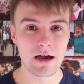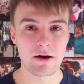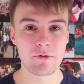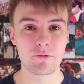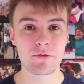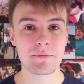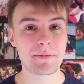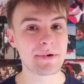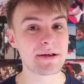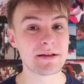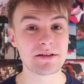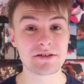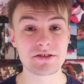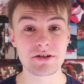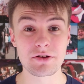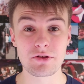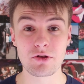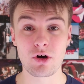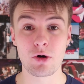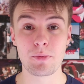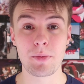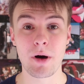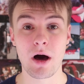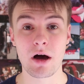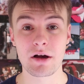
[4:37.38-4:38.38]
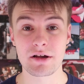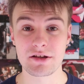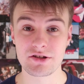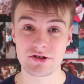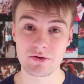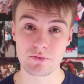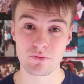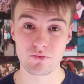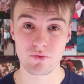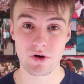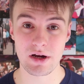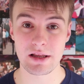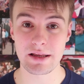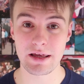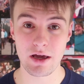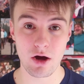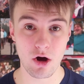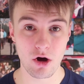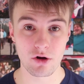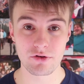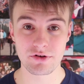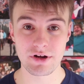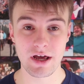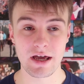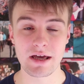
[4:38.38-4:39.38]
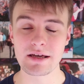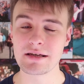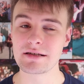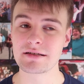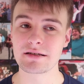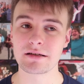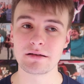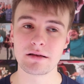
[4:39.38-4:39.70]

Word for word: We've been to Thorpe Park in some really hot days,